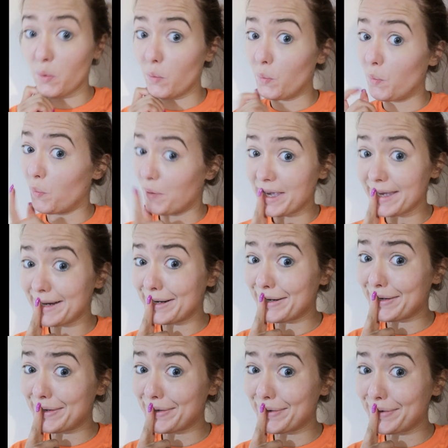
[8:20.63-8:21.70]

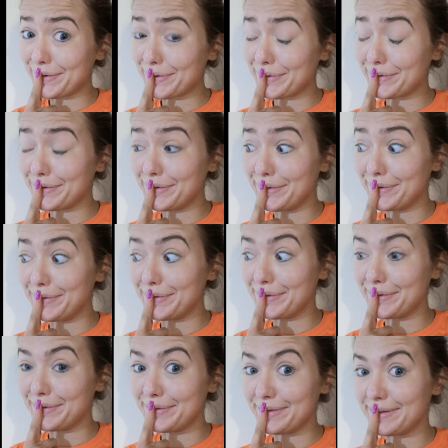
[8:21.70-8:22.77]
Weird.
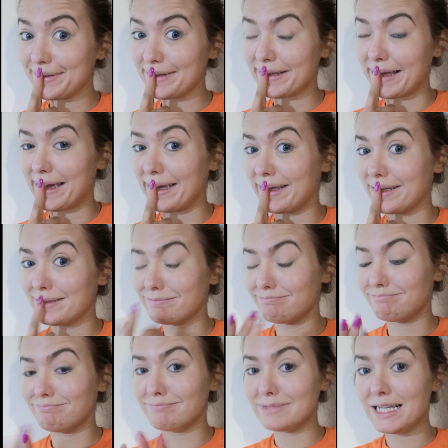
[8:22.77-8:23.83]
Like,
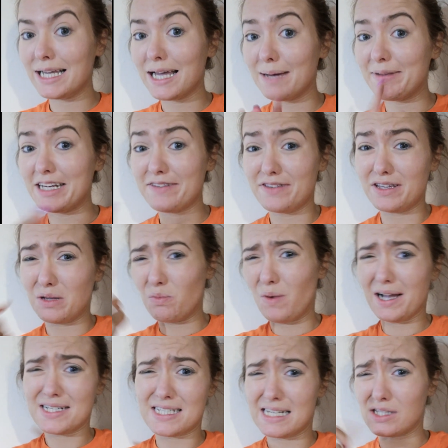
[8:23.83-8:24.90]
I mean, if you can
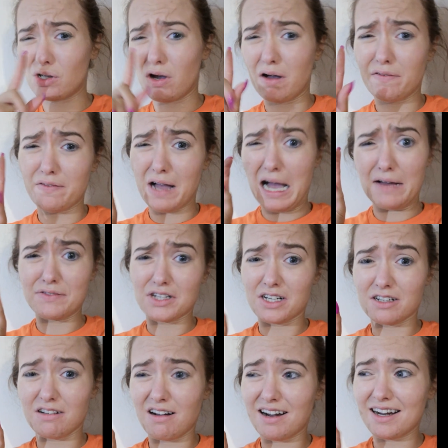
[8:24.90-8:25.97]
wash this off after
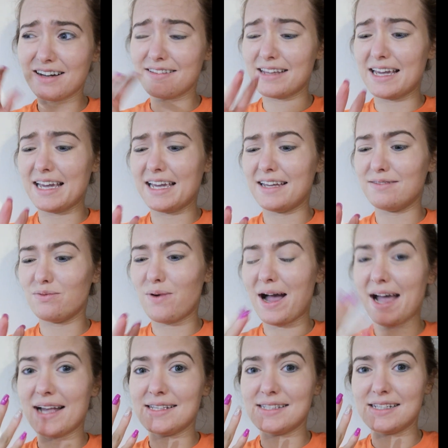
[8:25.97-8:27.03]
an hour, then
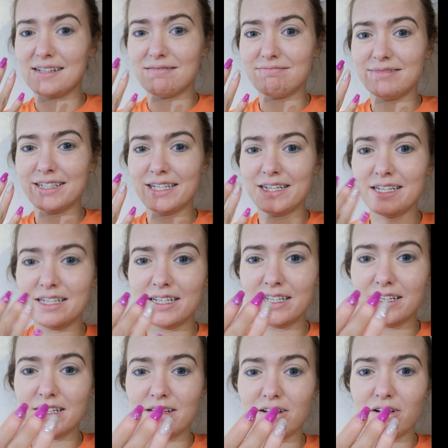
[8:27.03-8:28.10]
why is it
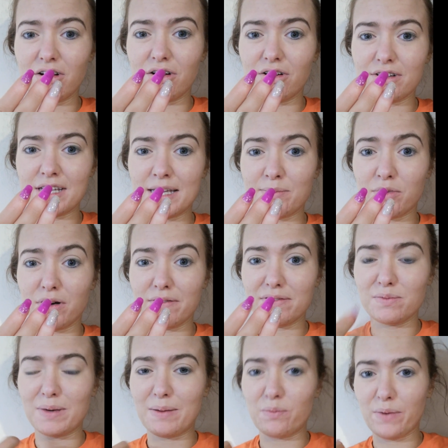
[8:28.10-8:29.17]
all came off
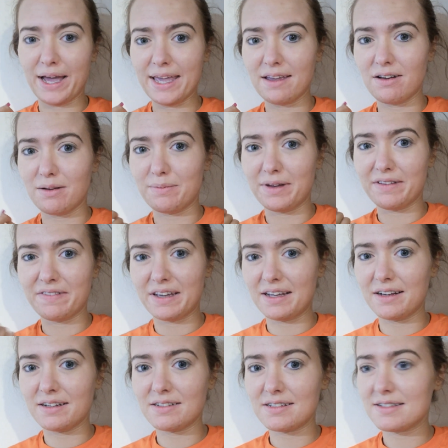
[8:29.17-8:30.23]
and went white on my
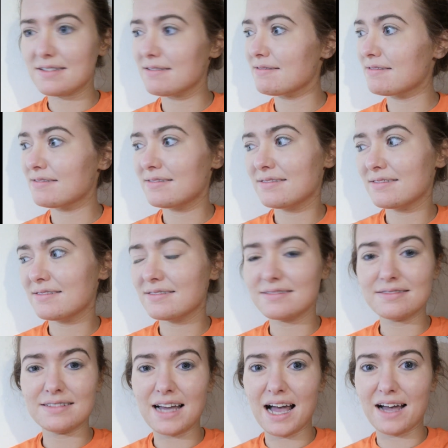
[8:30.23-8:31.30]
fingers
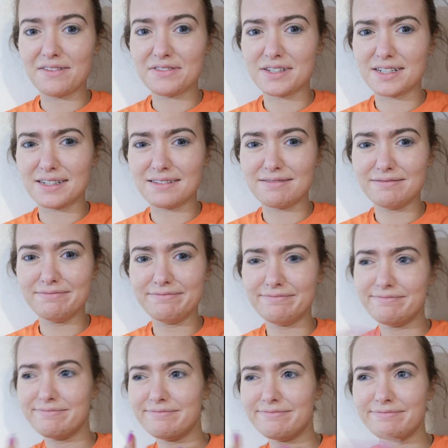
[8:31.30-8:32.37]
after
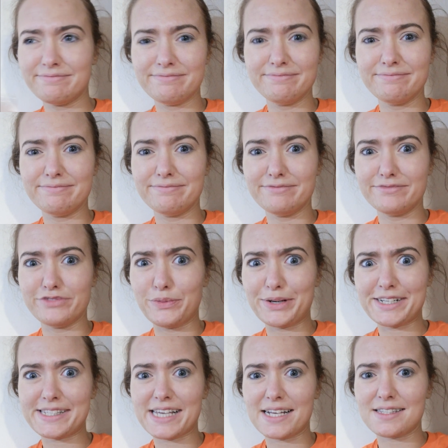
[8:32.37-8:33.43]
4
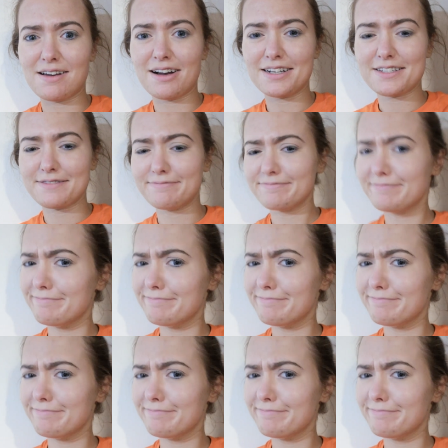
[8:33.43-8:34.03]
to 6 hours?